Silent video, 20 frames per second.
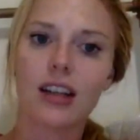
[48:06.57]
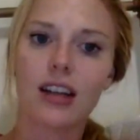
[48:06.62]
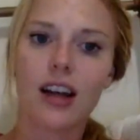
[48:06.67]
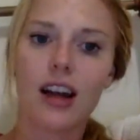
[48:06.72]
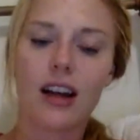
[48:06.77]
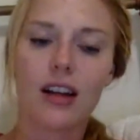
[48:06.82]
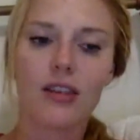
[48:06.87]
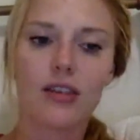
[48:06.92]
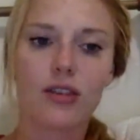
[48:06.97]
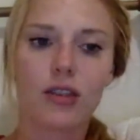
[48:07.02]

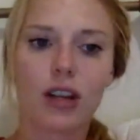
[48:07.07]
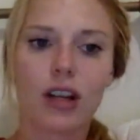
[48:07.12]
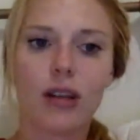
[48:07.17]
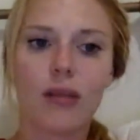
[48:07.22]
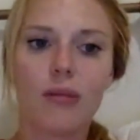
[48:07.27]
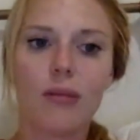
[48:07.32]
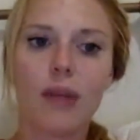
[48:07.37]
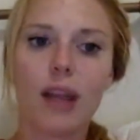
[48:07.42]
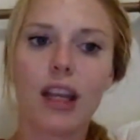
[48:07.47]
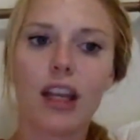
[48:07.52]
uh,
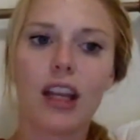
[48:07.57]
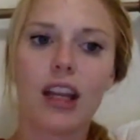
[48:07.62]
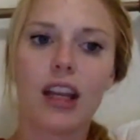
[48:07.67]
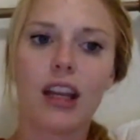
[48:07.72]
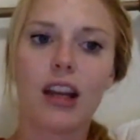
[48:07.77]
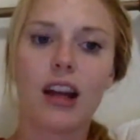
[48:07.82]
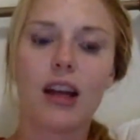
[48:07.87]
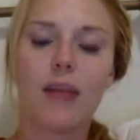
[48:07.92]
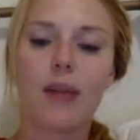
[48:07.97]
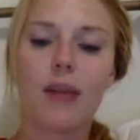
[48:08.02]
dream,
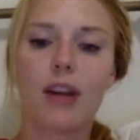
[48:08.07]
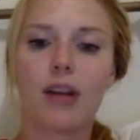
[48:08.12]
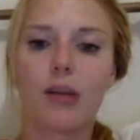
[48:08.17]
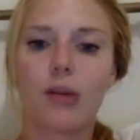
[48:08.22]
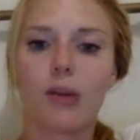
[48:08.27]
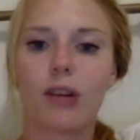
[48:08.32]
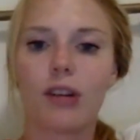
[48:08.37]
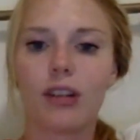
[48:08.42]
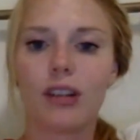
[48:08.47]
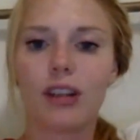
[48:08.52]
making a better
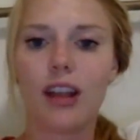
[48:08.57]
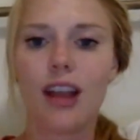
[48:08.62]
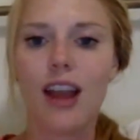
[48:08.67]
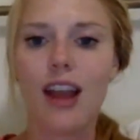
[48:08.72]
world.